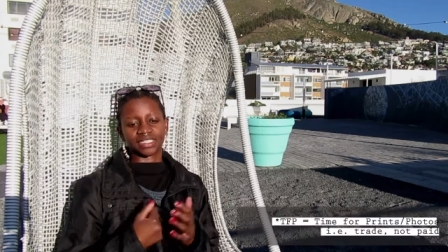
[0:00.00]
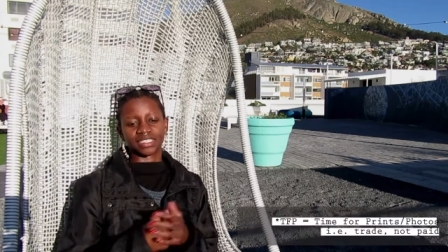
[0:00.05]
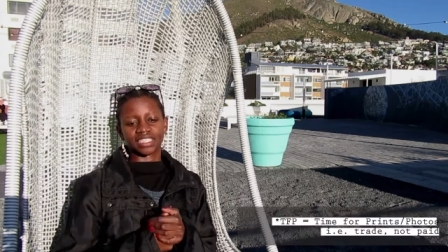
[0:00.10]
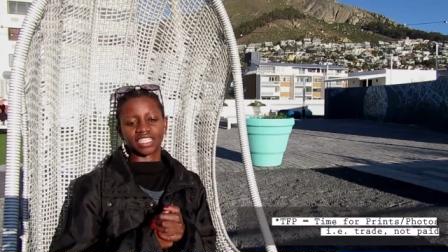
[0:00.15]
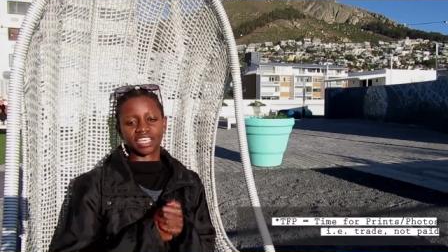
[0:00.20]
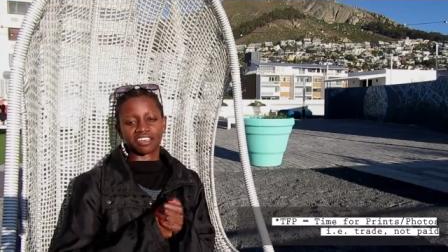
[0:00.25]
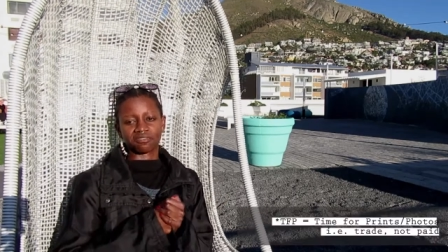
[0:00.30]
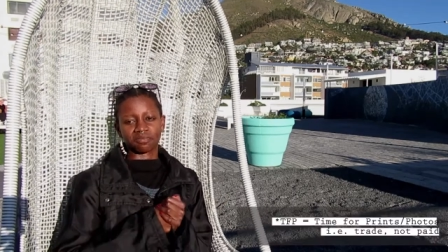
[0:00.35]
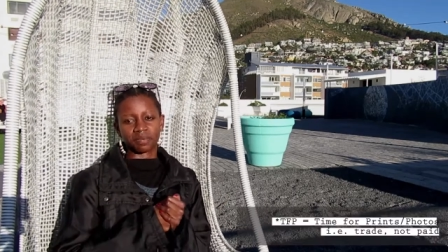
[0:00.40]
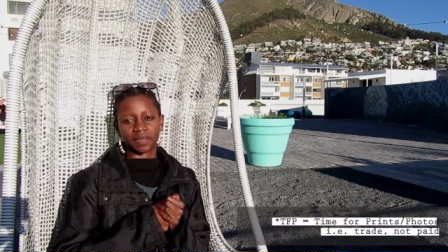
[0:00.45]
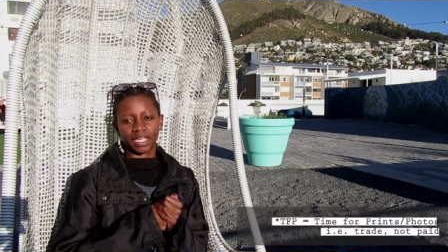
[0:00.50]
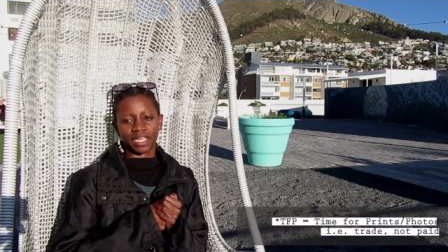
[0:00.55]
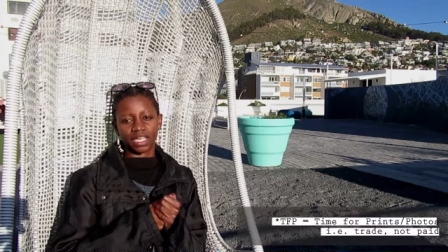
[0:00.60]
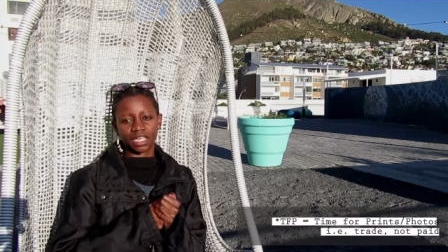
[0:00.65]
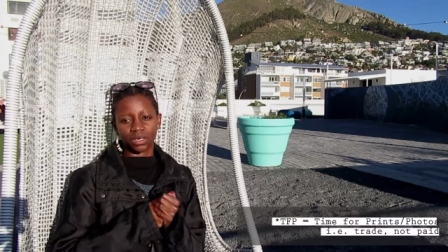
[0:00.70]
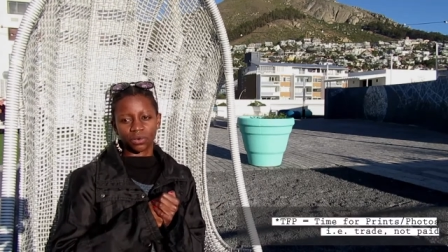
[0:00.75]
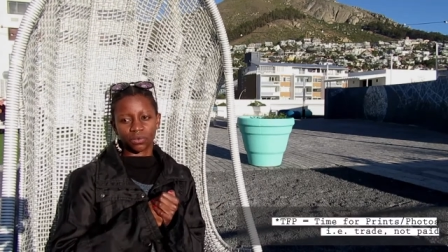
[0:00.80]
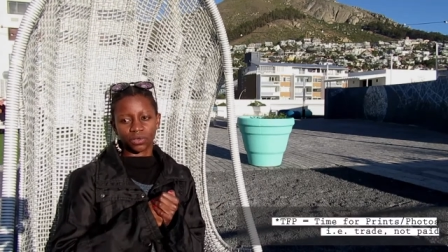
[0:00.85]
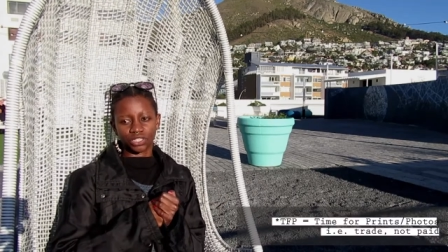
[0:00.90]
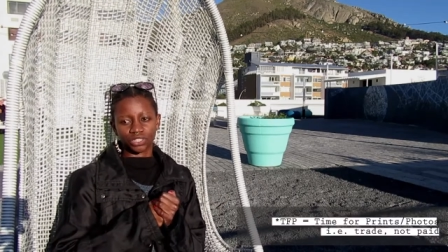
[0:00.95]

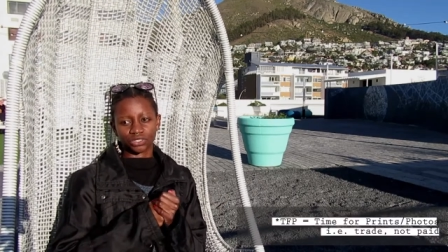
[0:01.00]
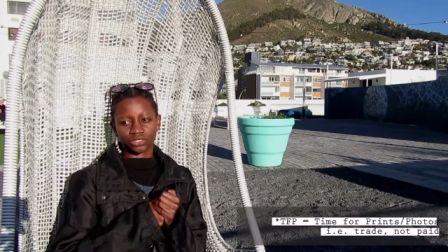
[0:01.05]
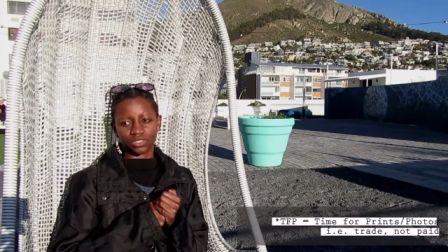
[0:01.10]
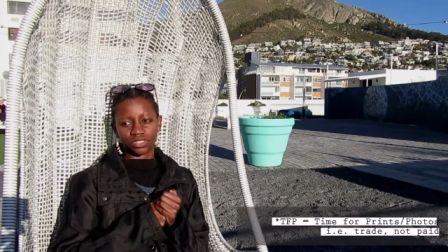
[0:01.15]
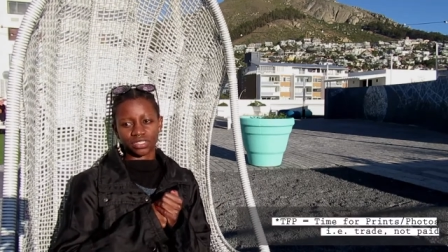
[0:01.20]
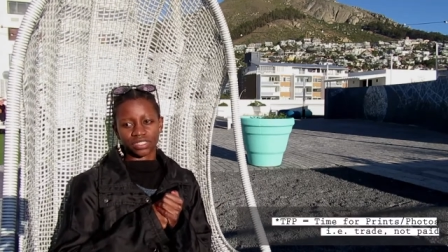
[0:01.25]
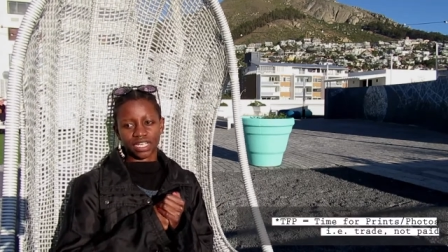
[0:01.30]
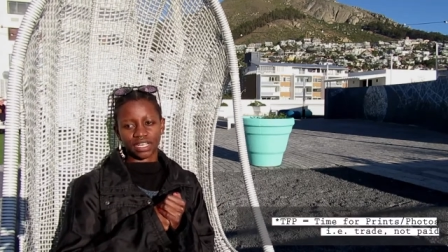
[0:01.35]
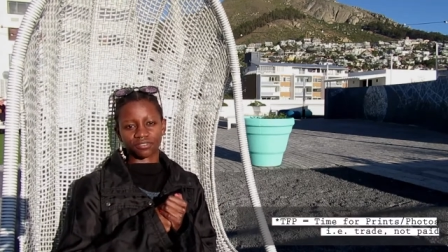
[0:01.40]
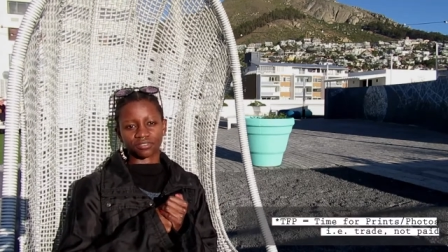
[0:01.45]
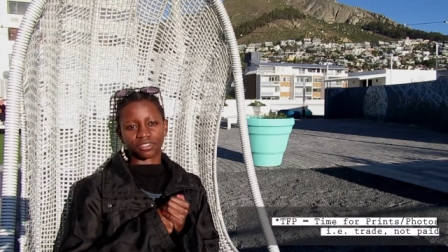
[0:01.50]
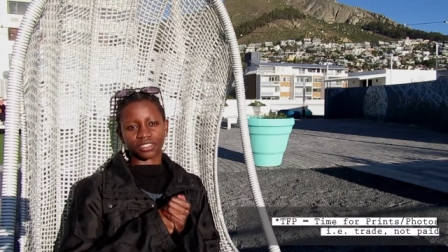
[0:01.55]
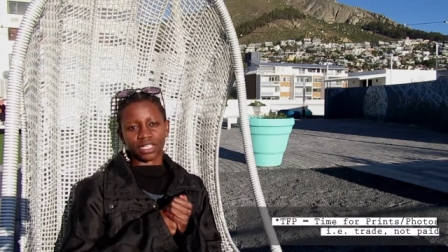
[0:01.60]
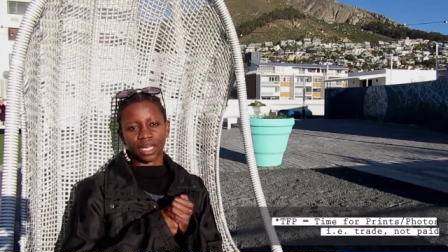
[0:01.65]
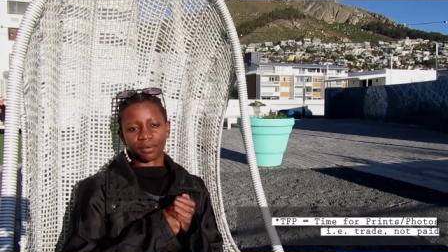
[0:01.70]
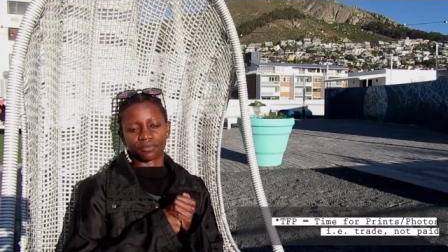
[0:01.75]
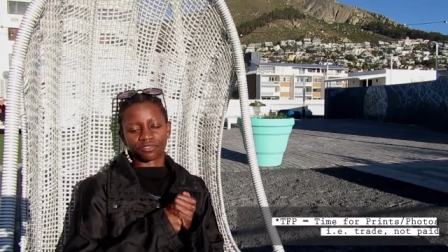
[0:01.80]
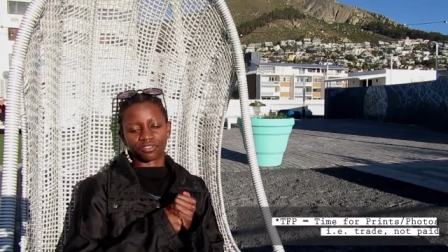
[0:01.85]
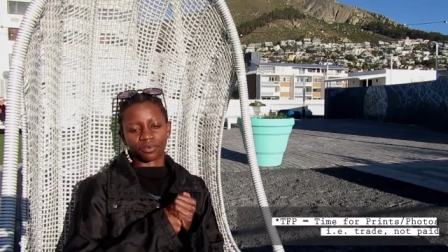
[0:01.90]
TFP, what used to stand for time